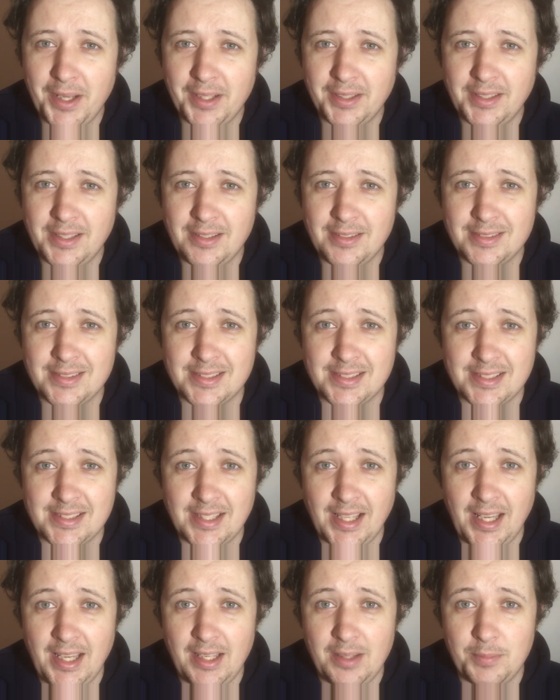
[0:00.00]
out there and just
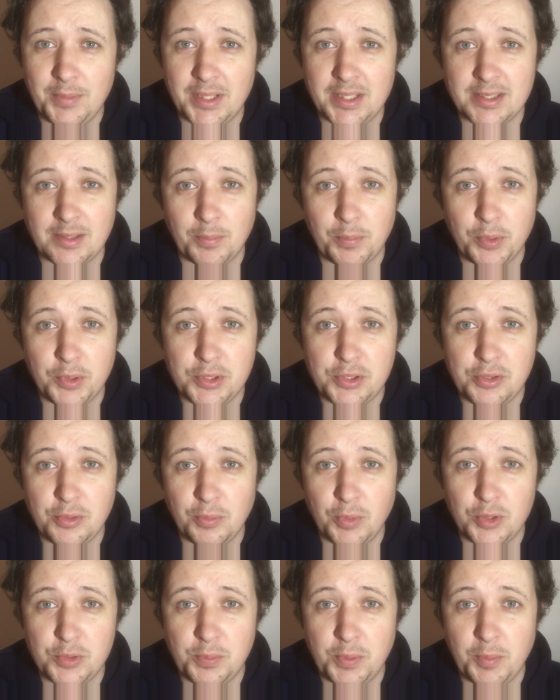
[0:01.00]
say it because I'm pretty sure
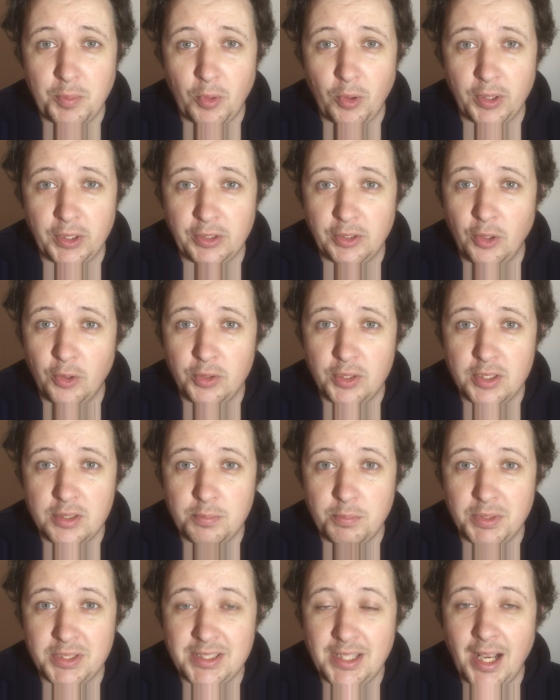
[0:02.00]
most people already know this,
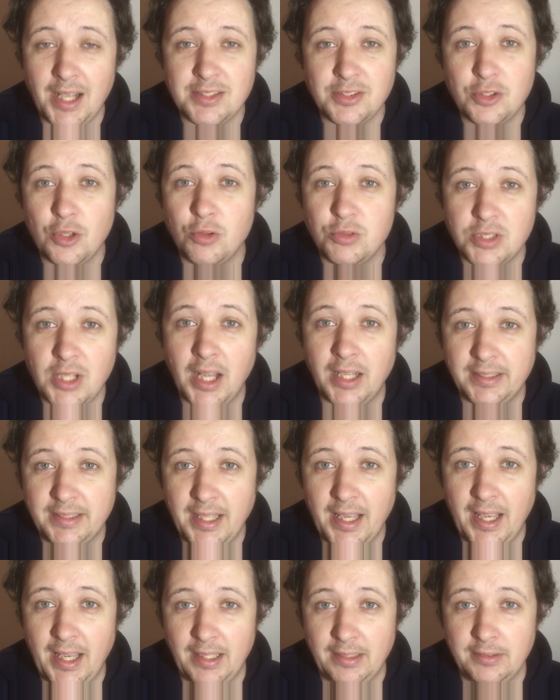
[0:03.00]
but Jon Snow's not
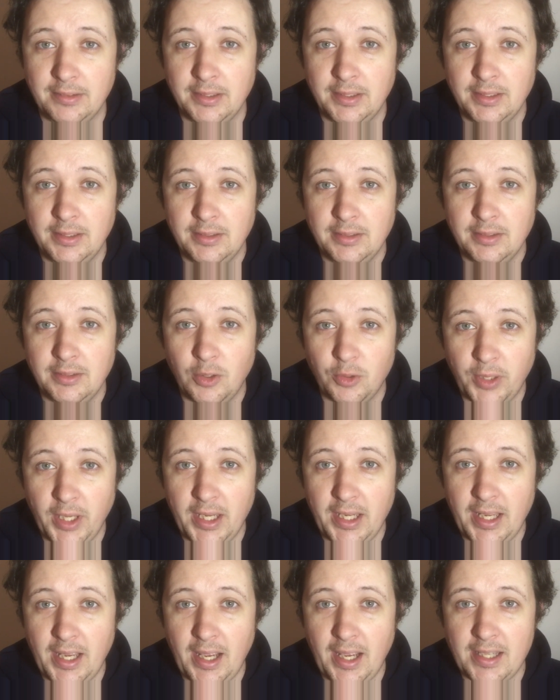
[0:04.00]
dead.
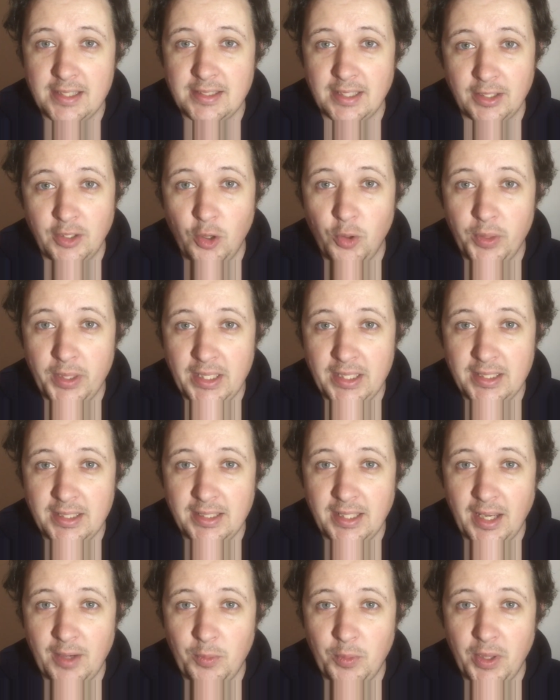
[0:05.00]
Okay, guys? I know it
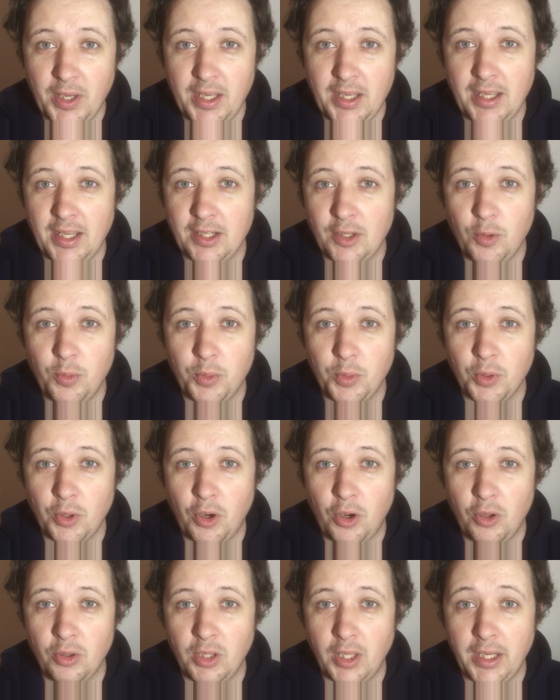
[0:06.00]
ended that way. I know we were
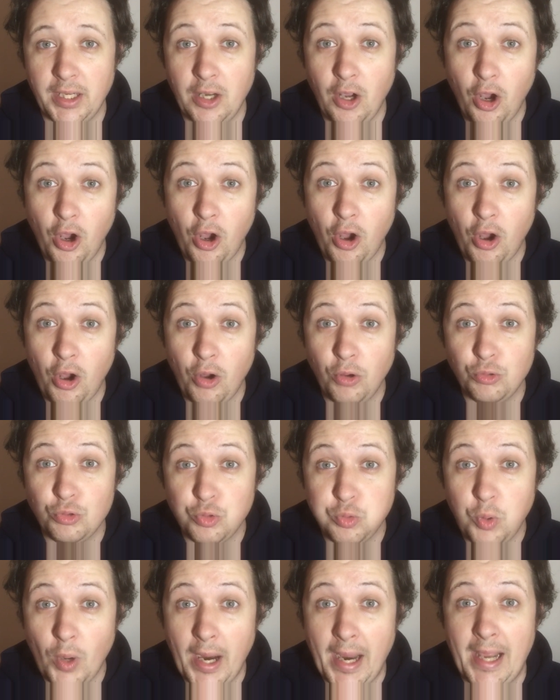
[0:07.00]
all like, oh,
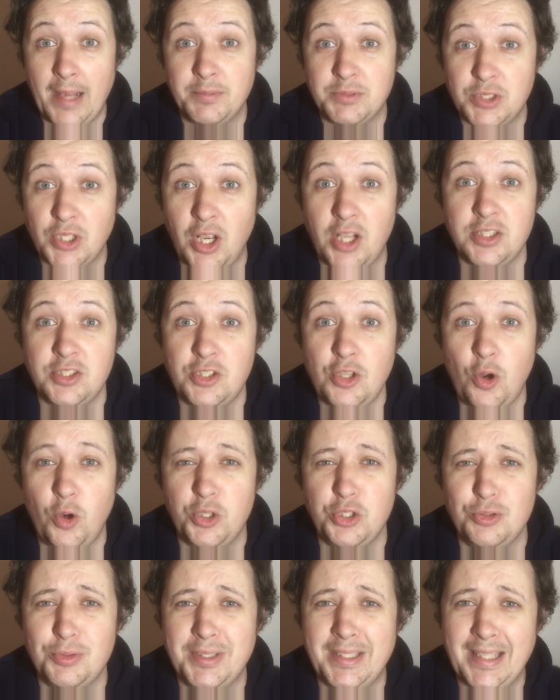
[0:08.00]
crap, Jon Snow,
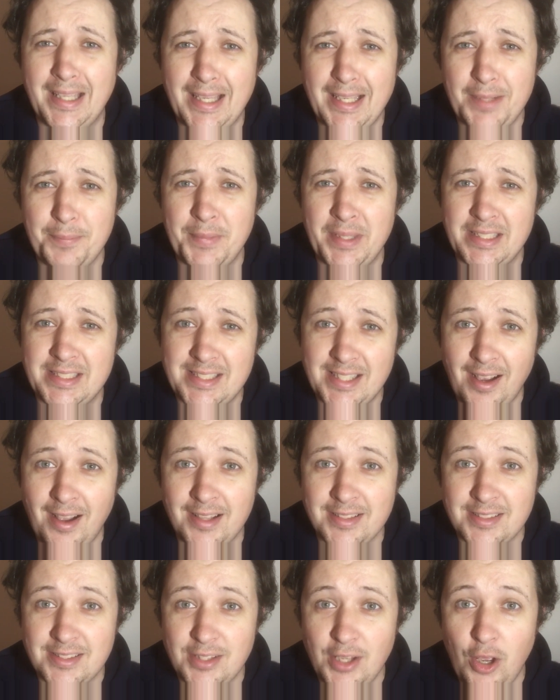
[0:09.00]
are you kidding me?
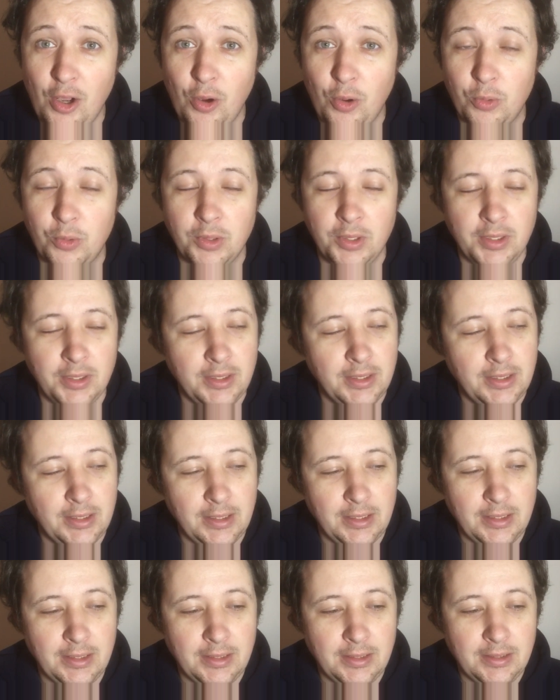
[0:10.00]
Jon Snow!
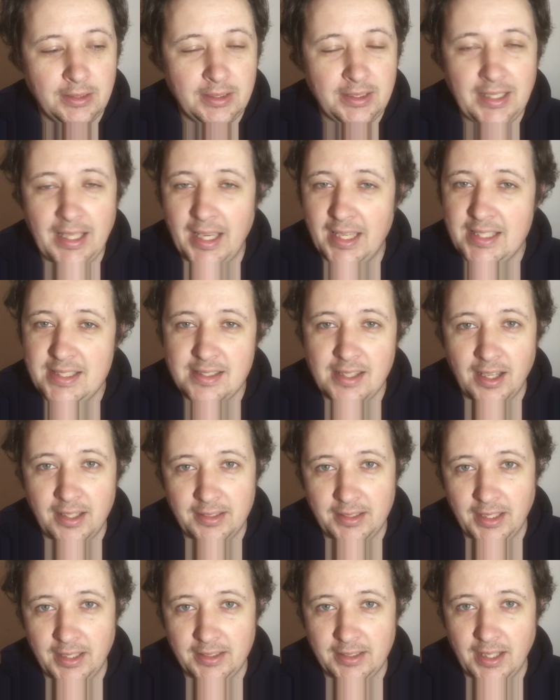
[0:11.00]
Yeah, he's
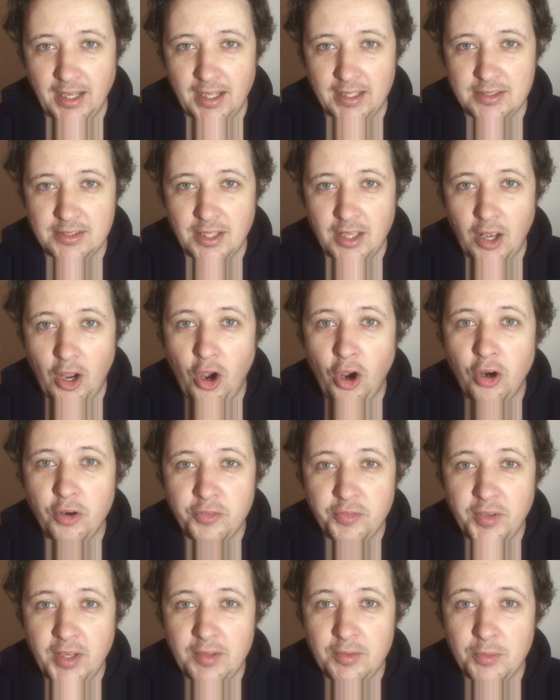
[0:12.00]
not dead, guys. Our
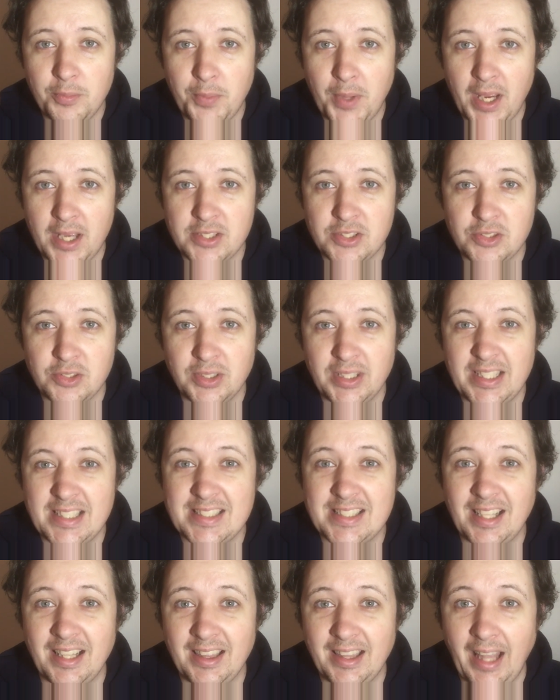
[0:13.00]
favorite bastard
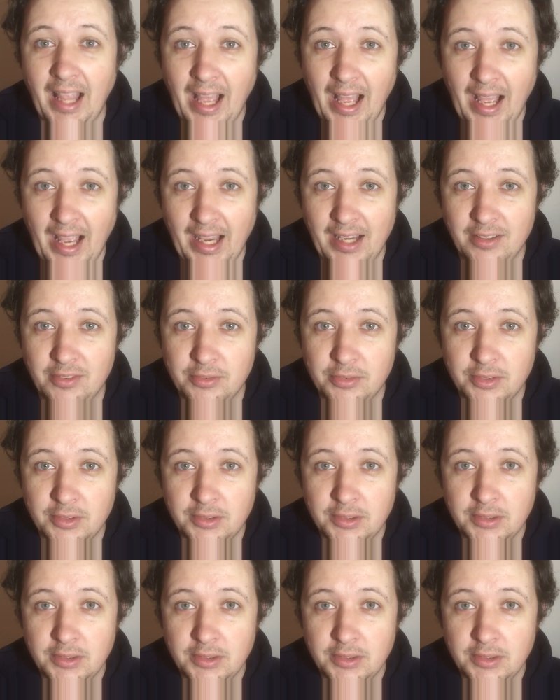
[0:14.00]
is alive.